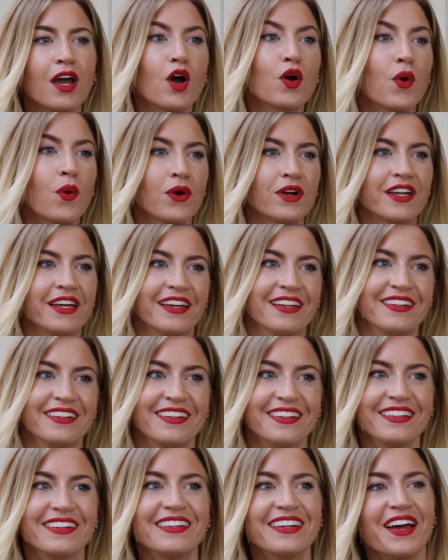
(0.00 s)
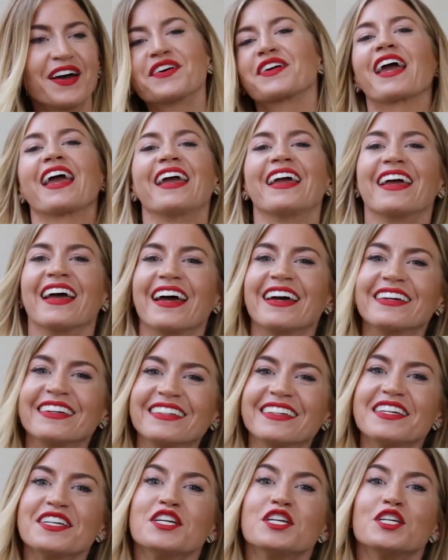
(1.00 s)
Accordion. Okay.
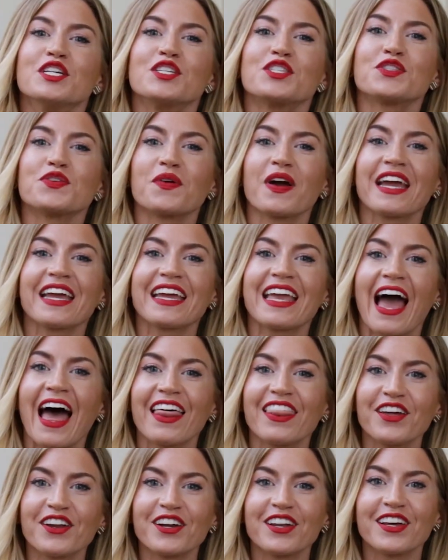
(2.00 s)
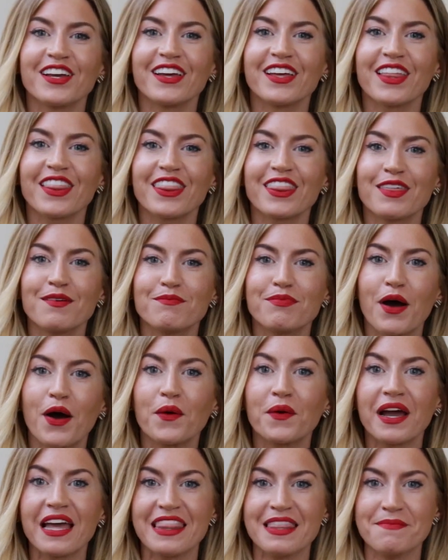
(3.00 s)
So I gathered the
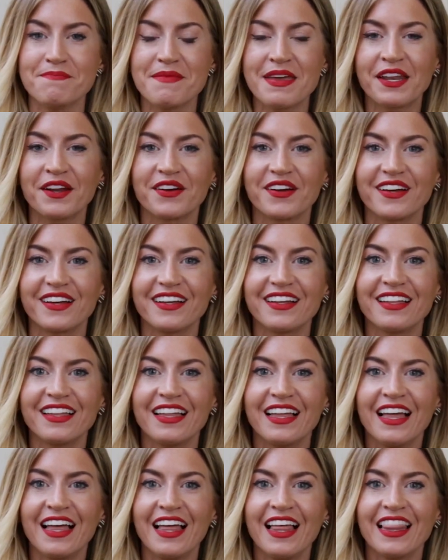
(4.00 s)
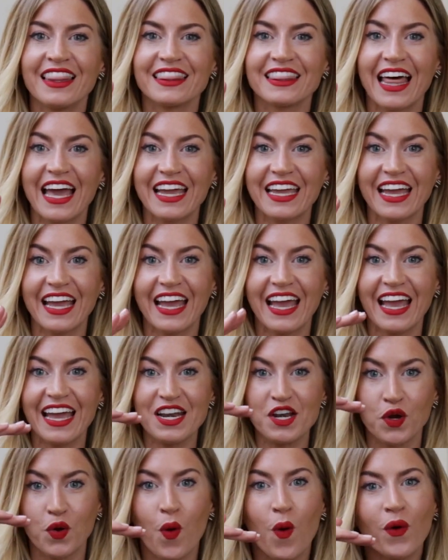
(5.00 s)
bow in the middle, like
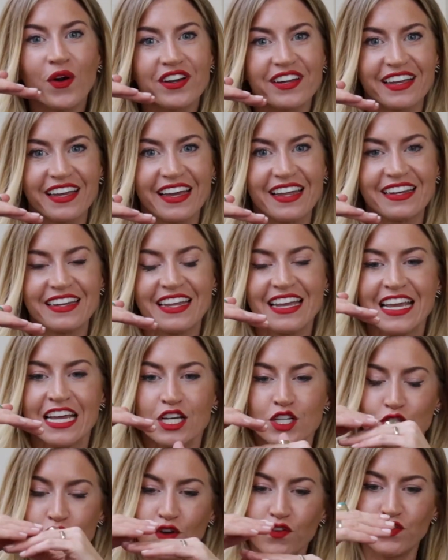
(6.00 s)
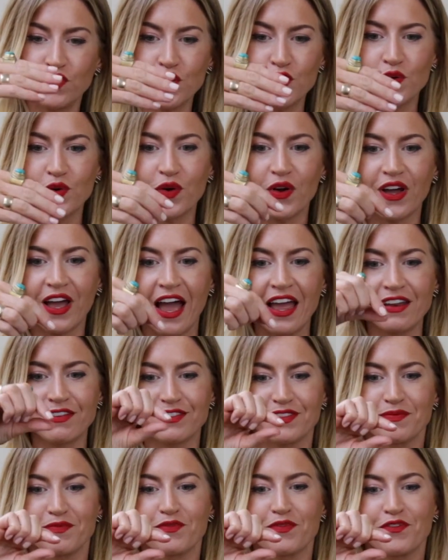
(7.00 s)
an accordion. So if you kind of
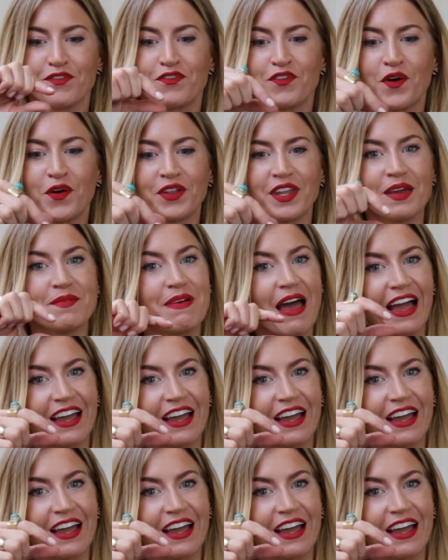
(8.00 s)
fold it